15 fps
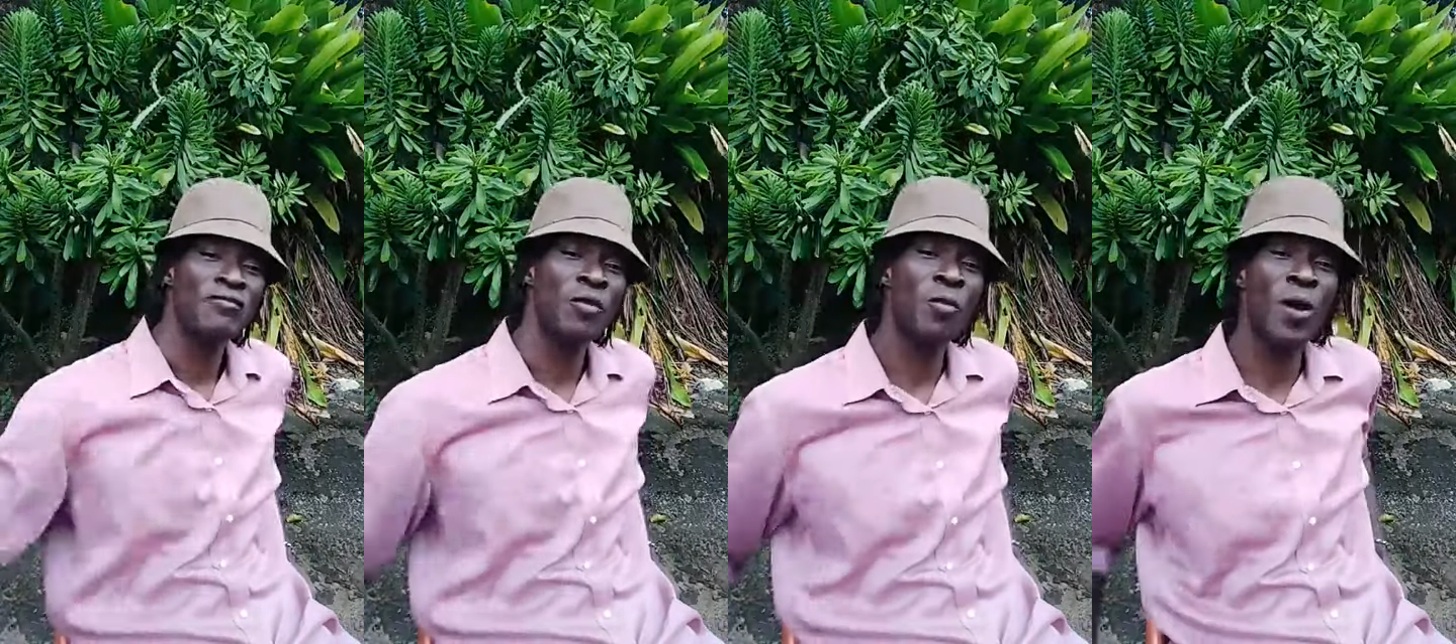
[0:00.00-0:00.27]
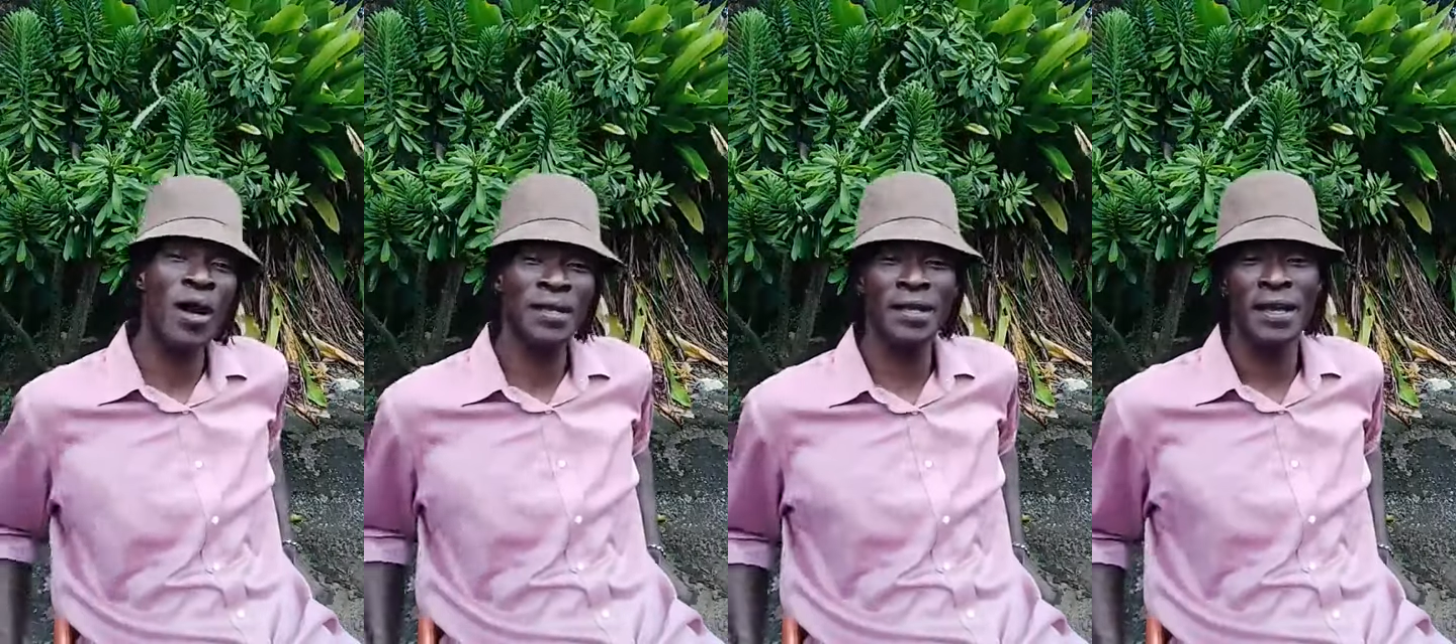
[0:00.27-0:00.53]

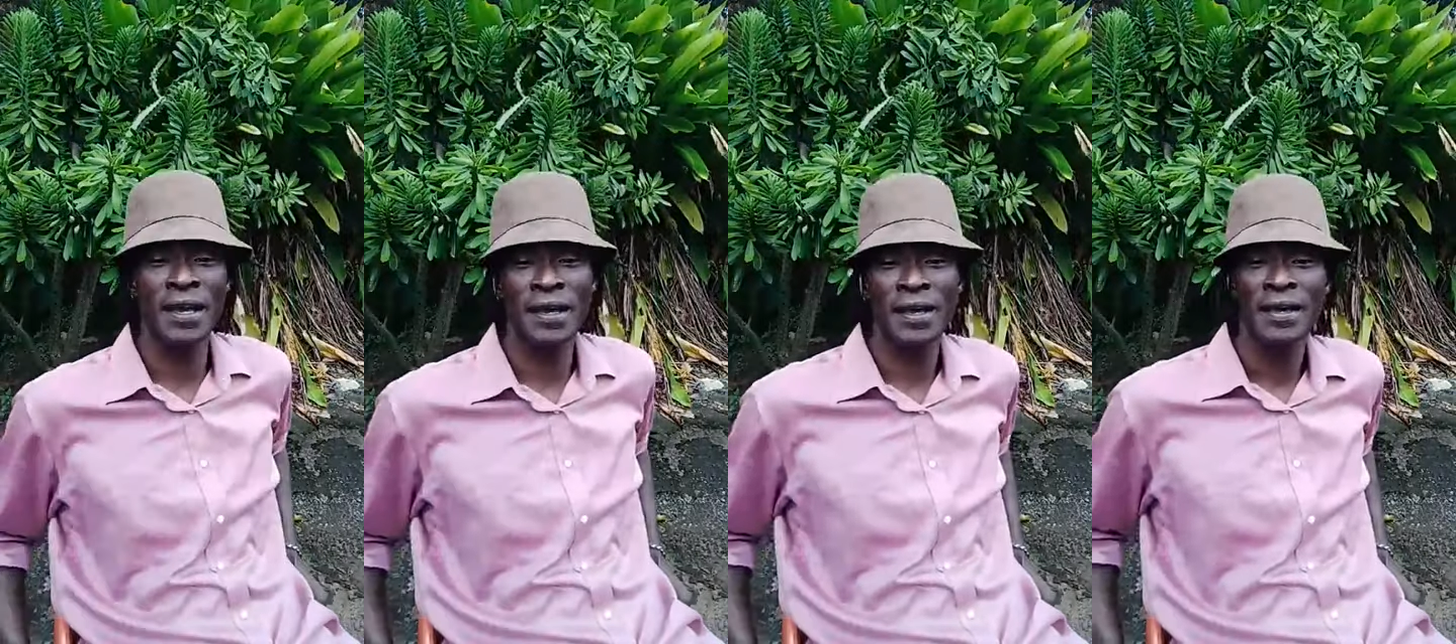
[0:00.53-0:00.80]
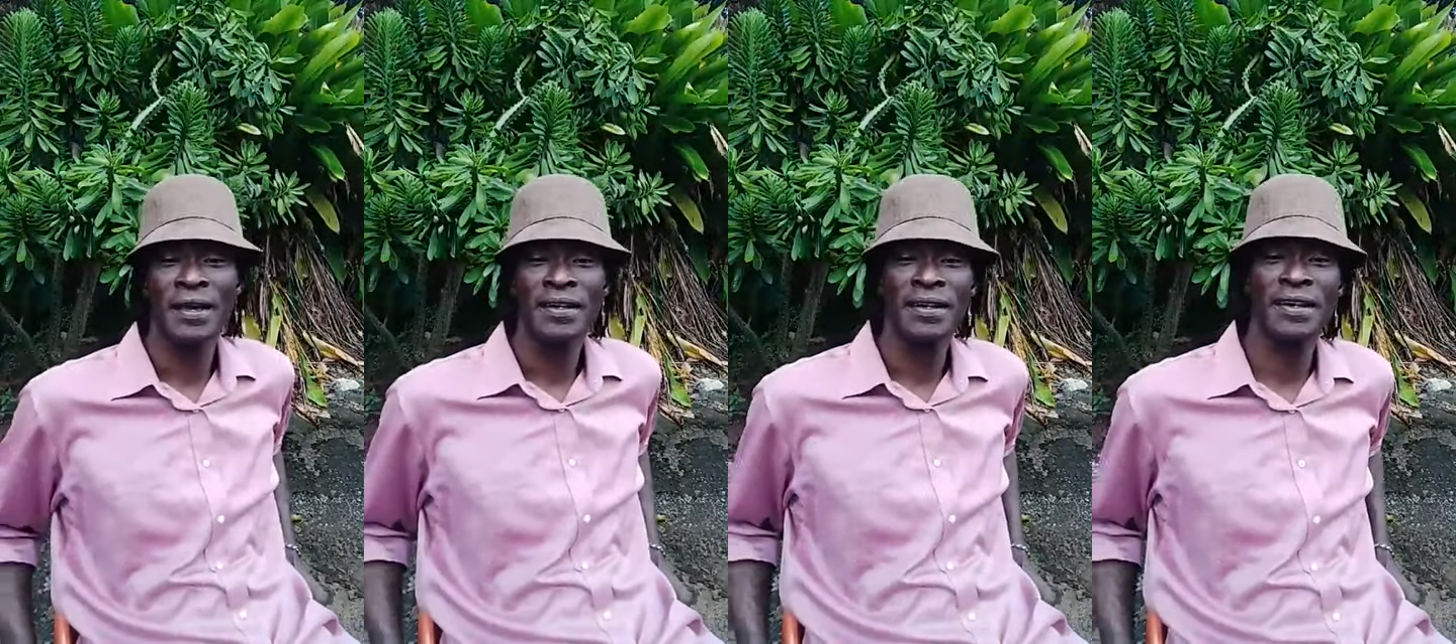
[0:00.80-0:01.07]
Rwanda,
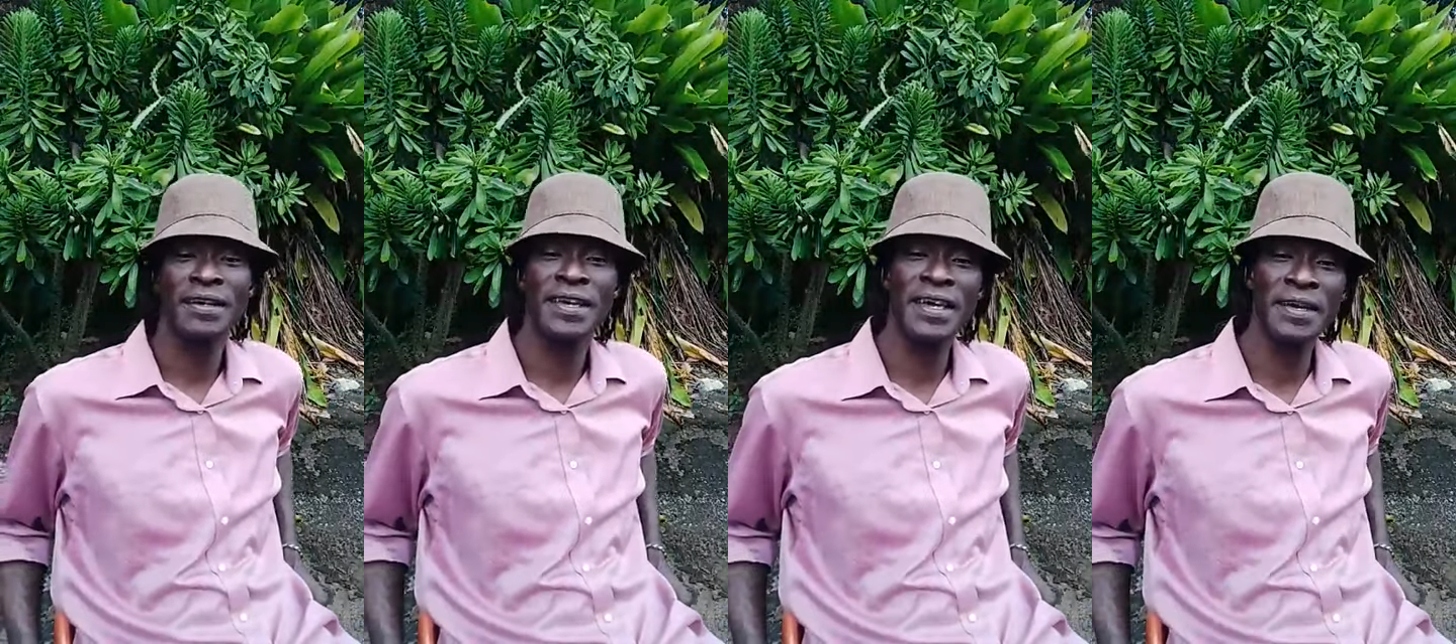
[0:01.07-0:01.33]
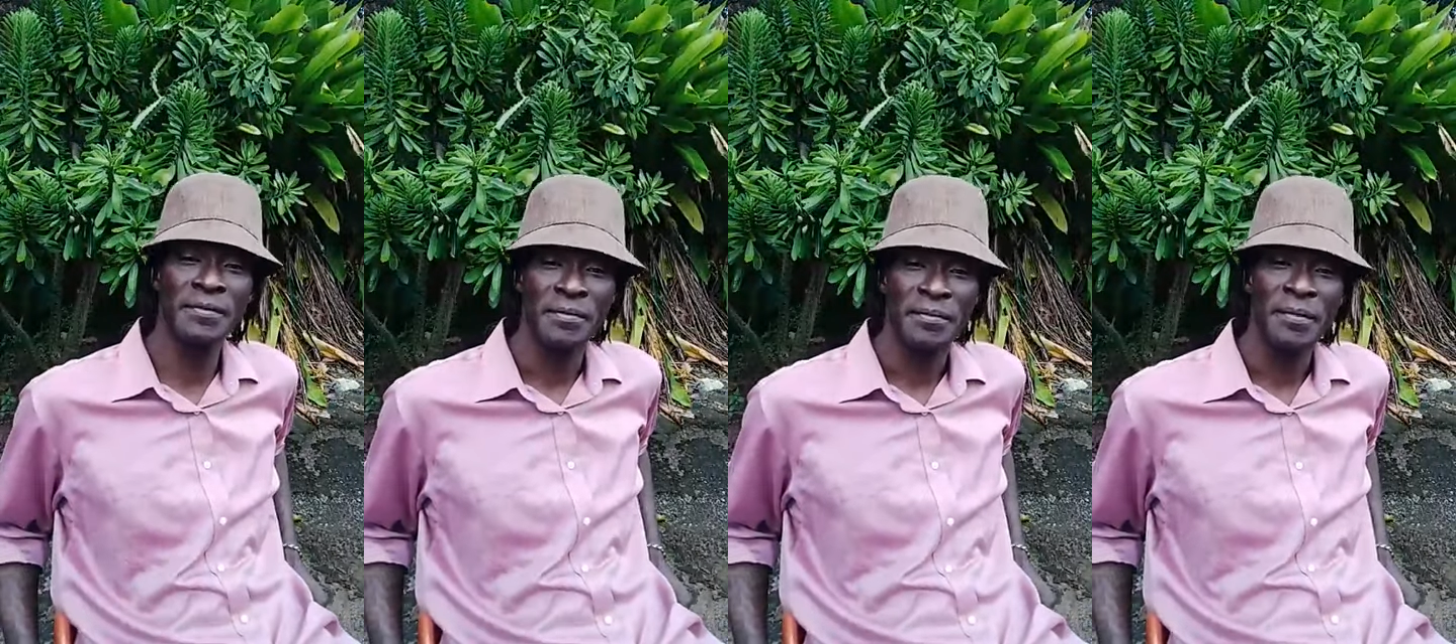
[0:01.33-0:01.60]

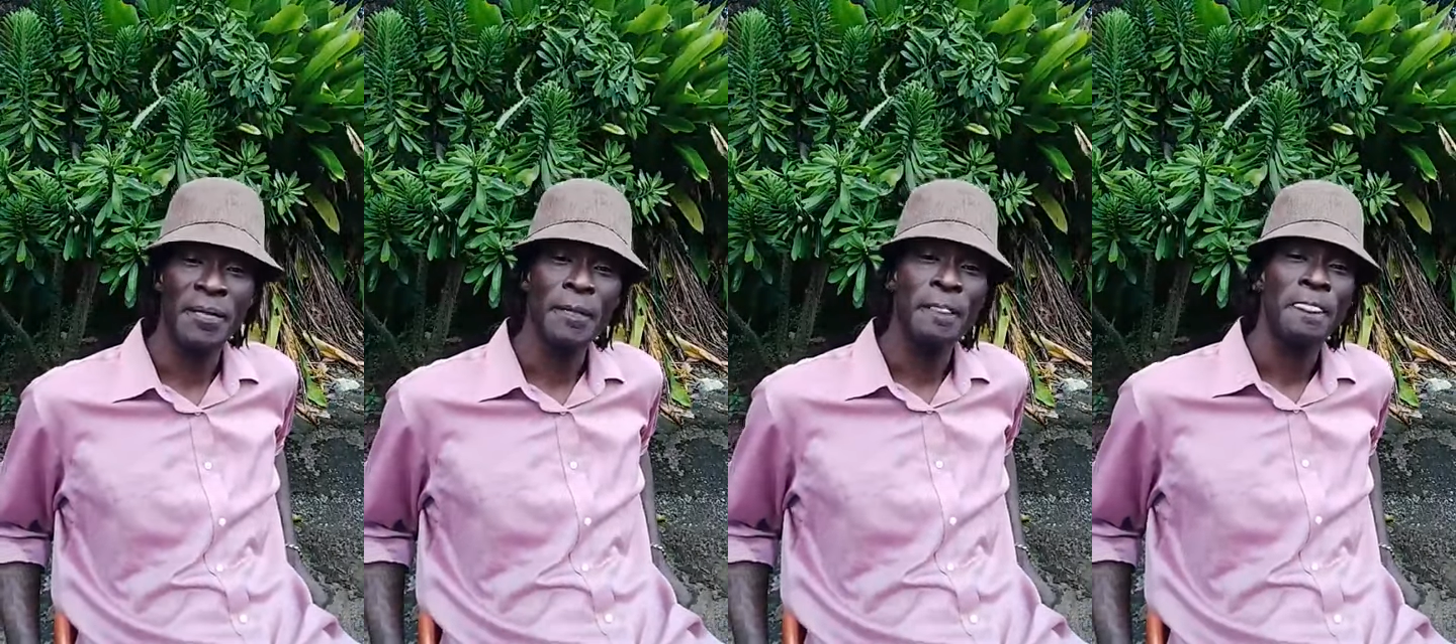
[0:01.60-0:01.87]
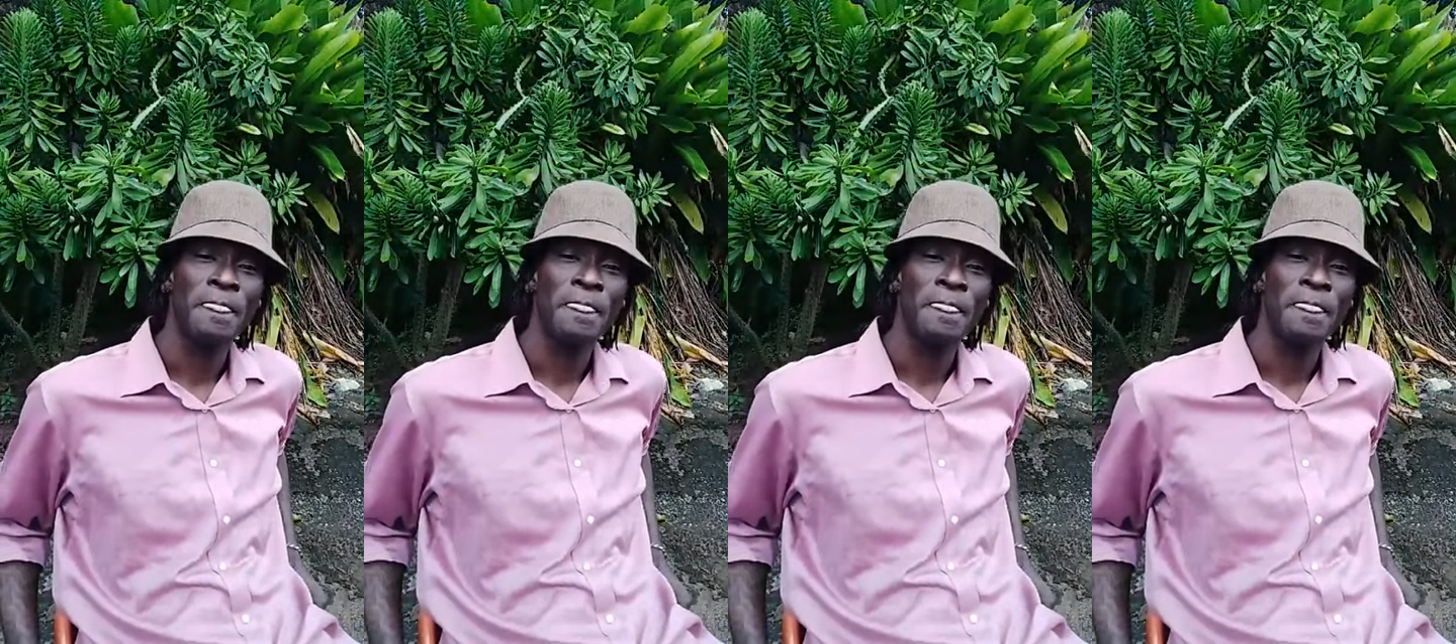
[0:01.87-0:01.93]
Kagame.